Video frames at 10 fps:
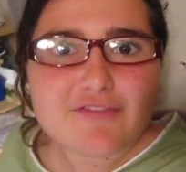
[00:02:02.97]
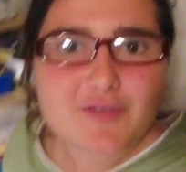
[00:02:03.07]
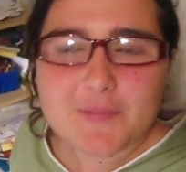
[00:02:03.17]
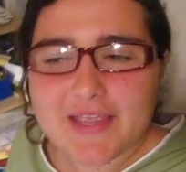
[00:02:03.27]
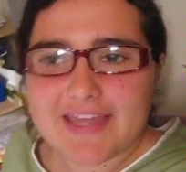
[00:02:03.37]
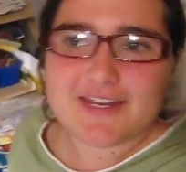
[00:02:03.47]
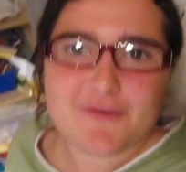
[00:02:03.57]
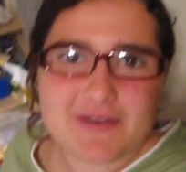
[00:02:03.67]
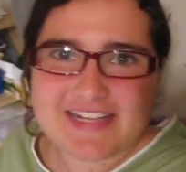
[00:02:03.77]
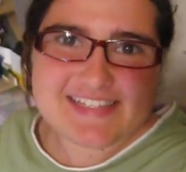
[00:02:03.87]
for me and
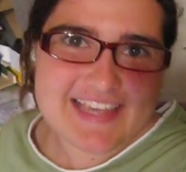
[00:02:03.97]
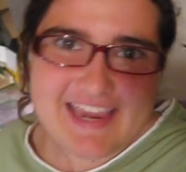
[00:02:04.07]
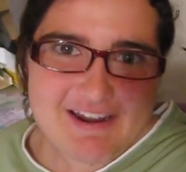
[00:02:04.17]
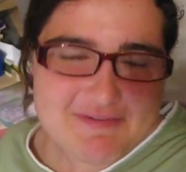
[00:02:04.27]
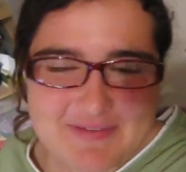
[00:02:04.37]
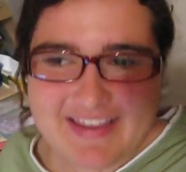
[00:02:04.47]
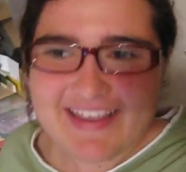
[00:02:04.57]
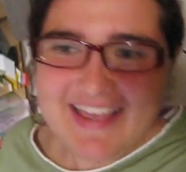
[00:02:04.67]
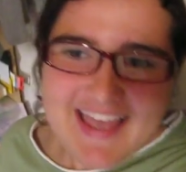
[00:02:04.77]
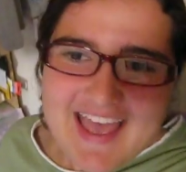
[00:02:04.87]
no one had to carry me.
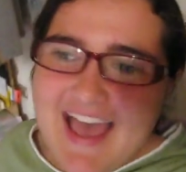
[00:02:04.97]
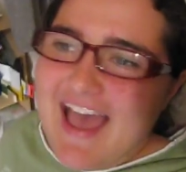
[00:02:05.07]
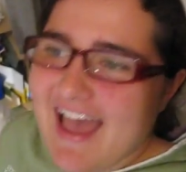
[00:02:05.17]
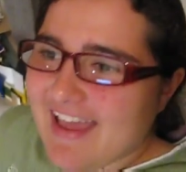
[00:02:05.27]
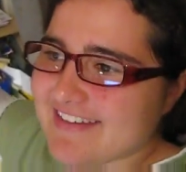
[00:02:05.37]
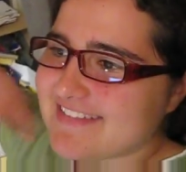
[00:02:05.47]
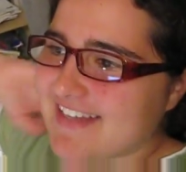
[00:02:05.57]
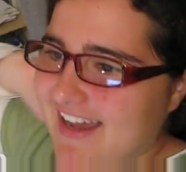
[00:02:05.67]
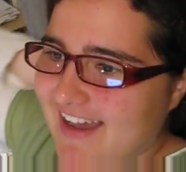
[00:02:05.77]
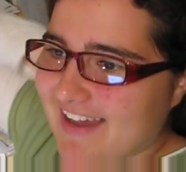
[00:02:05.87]
And
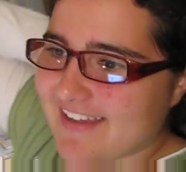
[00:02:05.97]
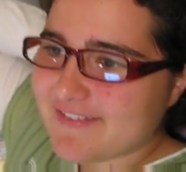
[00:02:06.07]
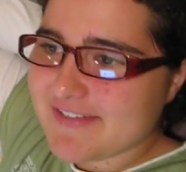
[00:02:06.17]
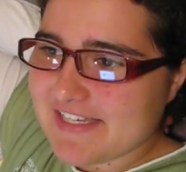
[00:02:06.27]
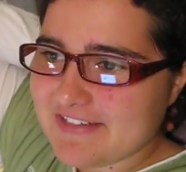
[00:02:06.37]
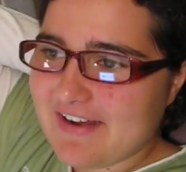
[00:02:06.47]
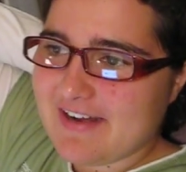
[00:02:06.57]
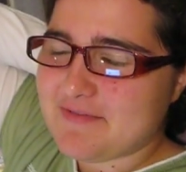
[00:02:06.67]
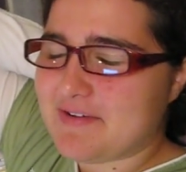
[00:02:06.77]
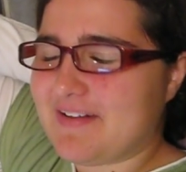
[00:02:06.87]
uh, it was
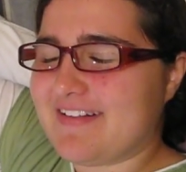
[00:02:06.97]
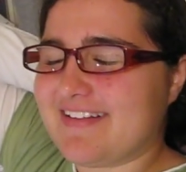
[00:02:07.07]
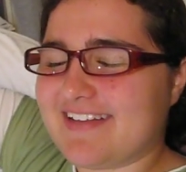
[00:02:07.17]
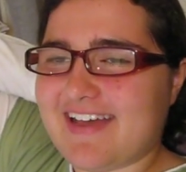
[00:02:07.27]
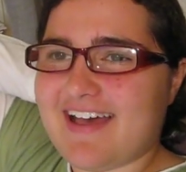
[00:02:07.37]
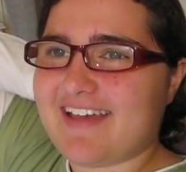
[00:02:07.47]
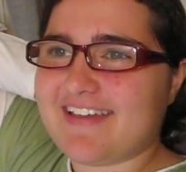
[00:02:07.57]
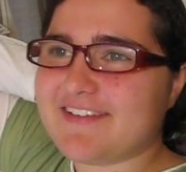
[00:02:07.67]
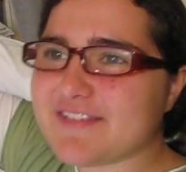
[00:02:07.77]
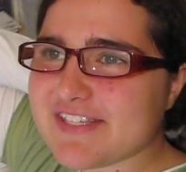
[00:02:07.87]
incredible.
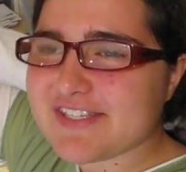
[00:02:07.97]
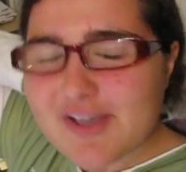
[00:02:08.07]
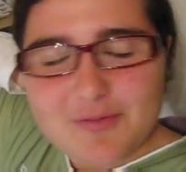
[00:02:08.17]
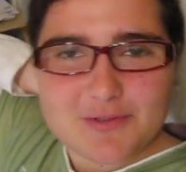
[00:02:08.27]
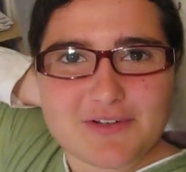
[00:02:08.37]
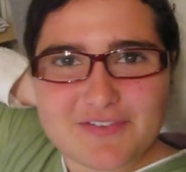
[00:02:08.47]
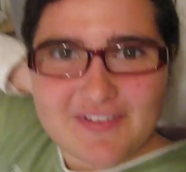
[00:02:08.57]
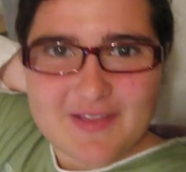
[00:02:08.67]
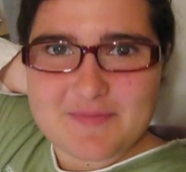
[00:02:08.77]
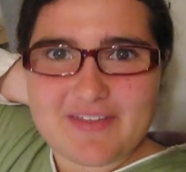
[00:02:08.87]
It was so beautiful
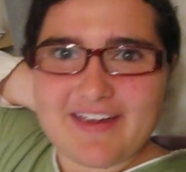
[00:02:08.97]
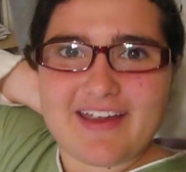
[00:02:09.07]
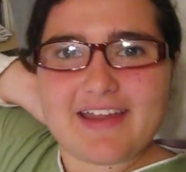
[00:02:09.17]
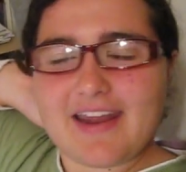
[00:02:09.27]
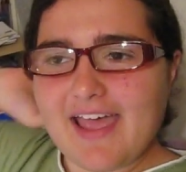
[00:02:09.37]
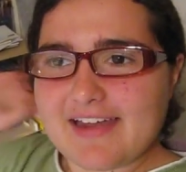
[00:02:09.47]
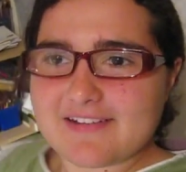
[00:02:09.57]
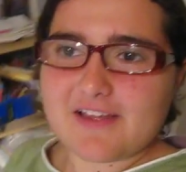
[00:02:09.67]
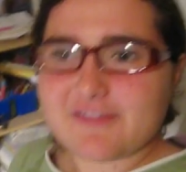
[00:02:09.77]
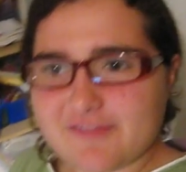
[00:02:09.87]
up there and I had
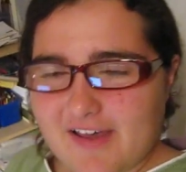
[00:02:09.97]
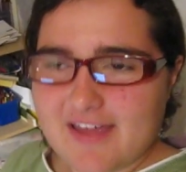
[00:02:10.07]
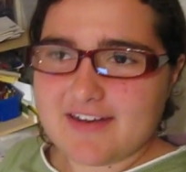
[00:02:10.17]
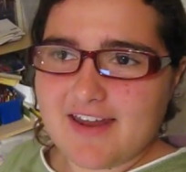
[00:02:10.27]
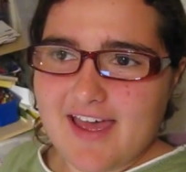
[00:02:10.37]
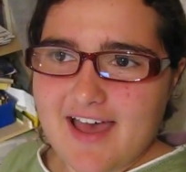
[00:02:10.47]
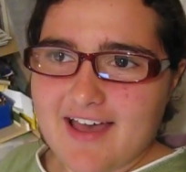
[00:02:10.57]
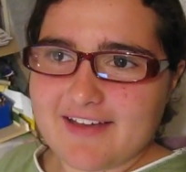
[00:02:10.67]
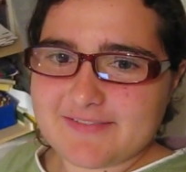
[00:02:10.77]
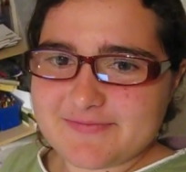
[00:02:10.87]
a lot of fun.
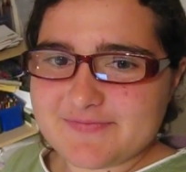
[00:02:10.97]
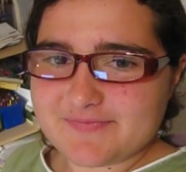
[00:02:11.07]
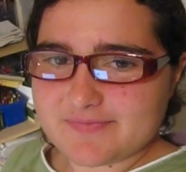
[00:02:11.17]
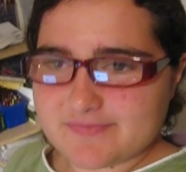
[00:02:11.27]
Um,